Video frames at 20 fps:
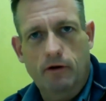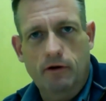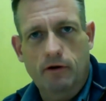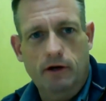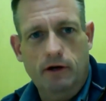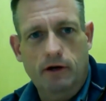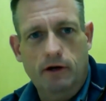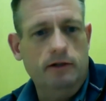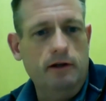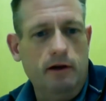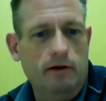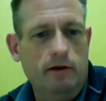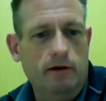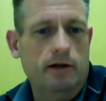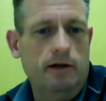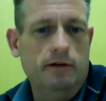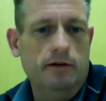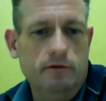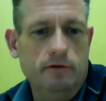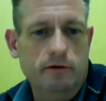
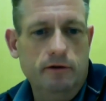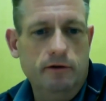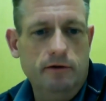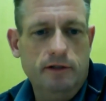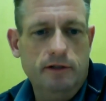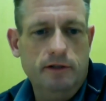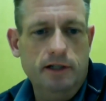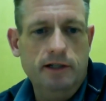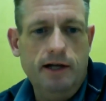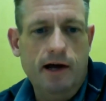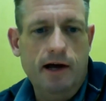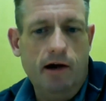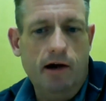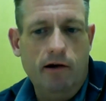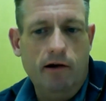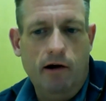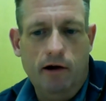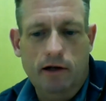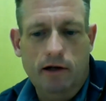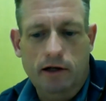can sit down
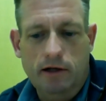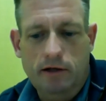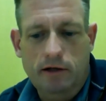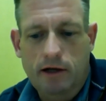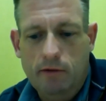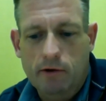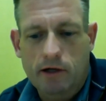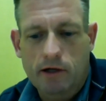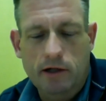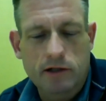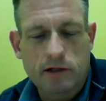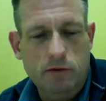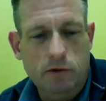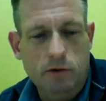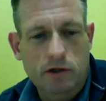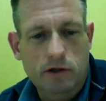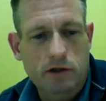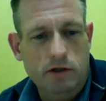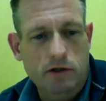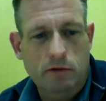on a networking
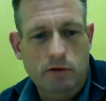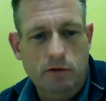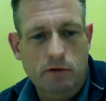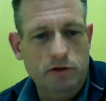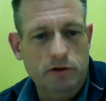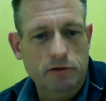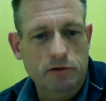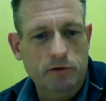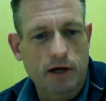switch and troubleshoot